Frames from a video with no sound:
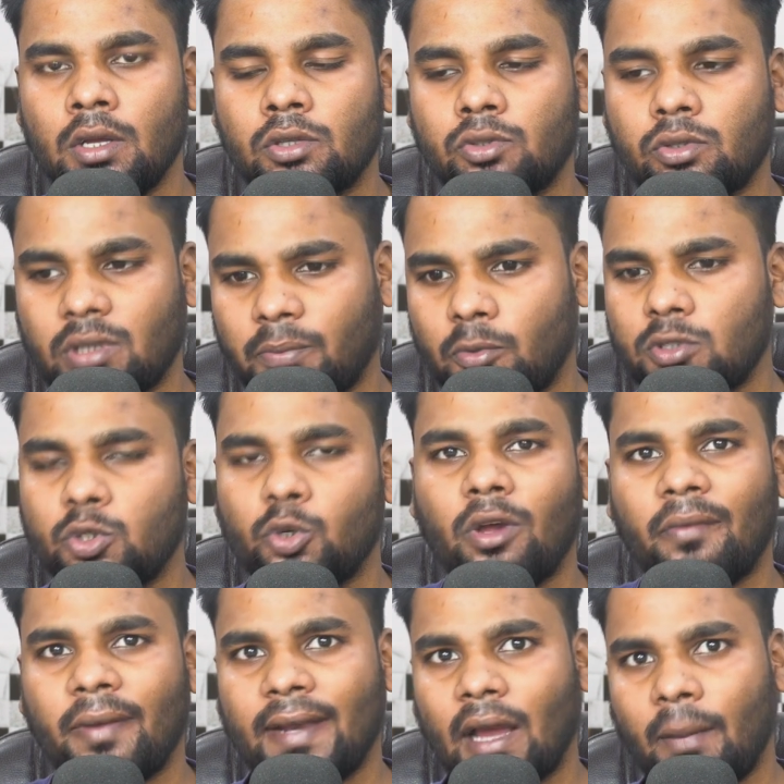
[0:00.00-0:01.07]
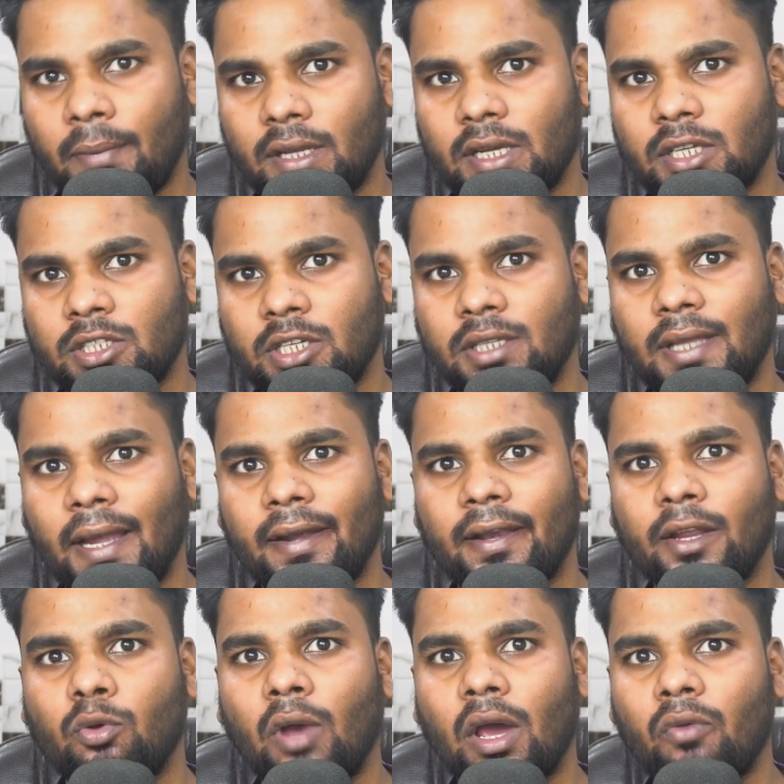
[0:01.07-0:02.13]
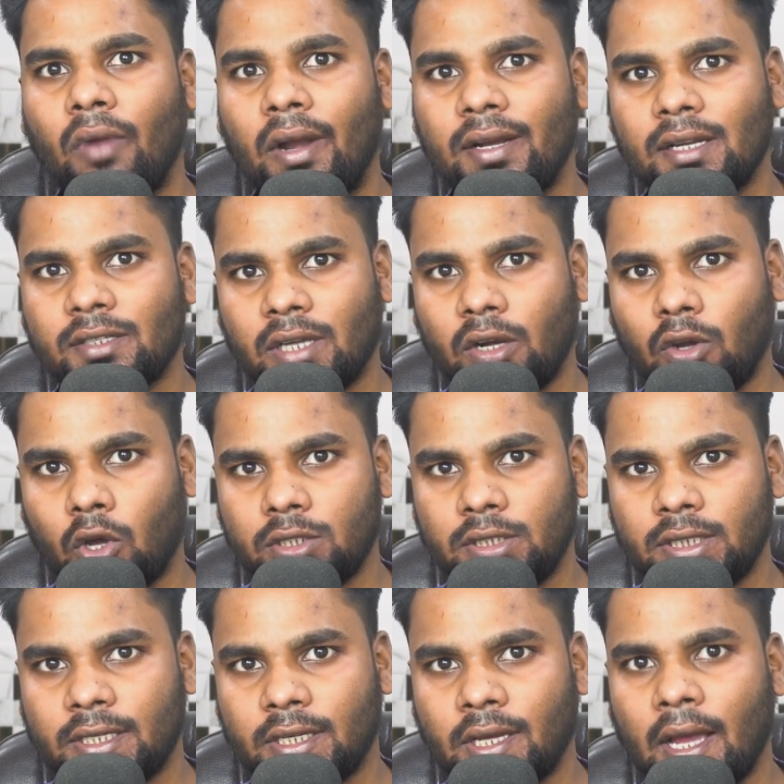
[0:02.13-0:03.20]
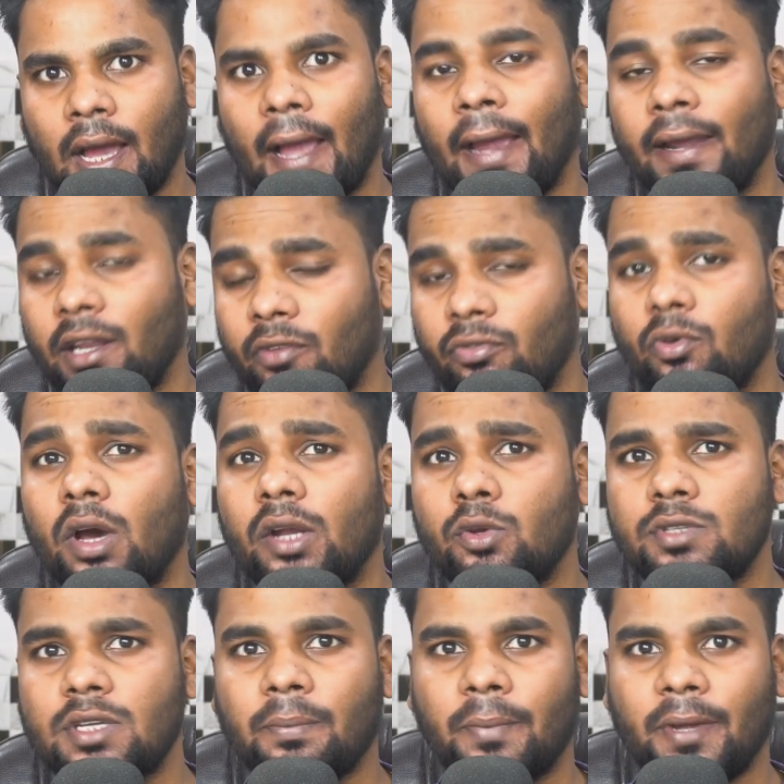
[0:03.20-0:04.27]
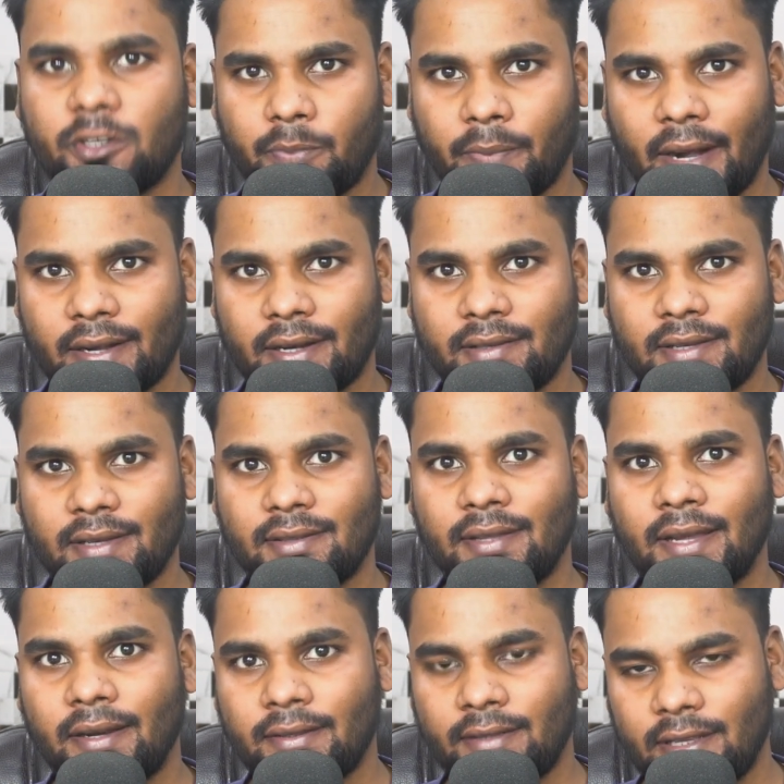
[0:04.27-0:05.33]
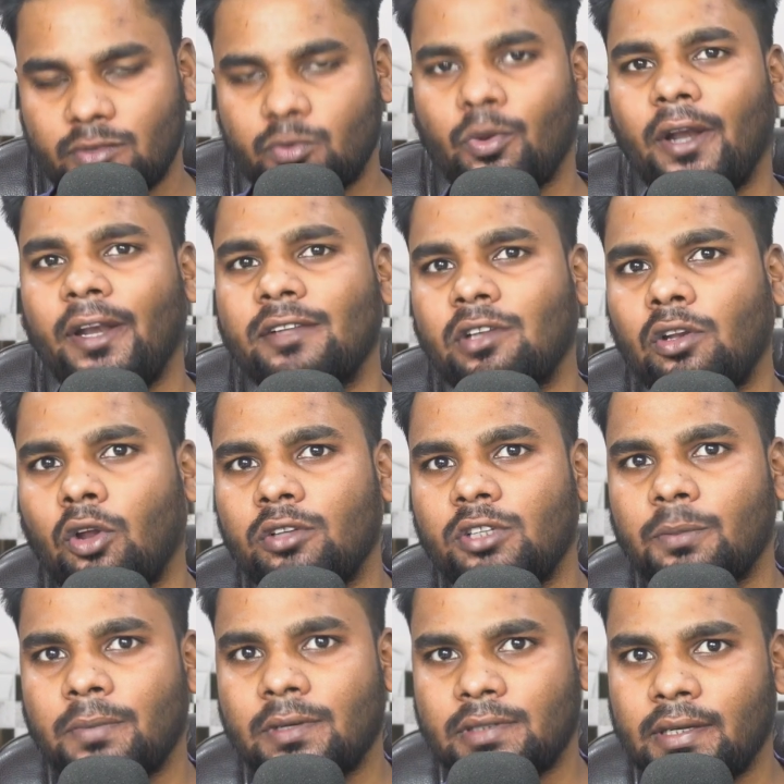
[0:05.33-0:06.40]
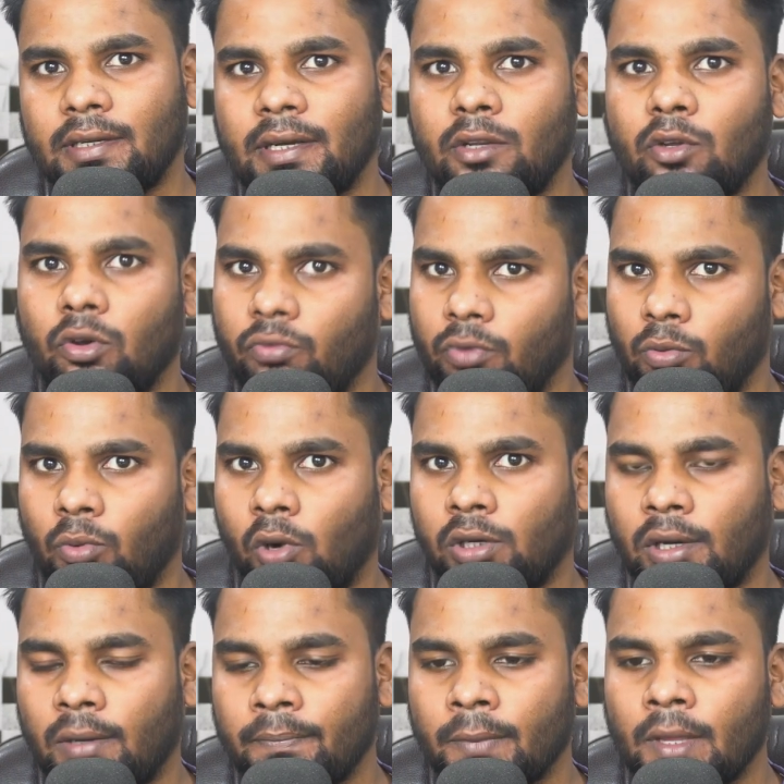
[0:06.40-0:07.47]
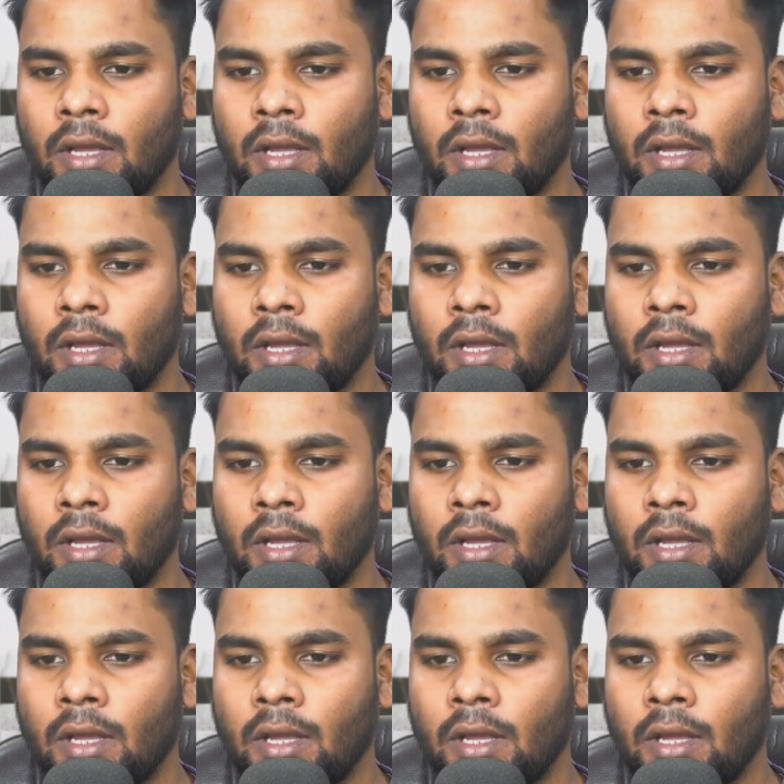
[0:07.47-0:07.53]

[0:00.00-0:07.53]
So suppose you have an application that require validation logic, and if you are using best practices, then this validation logic present in your view model.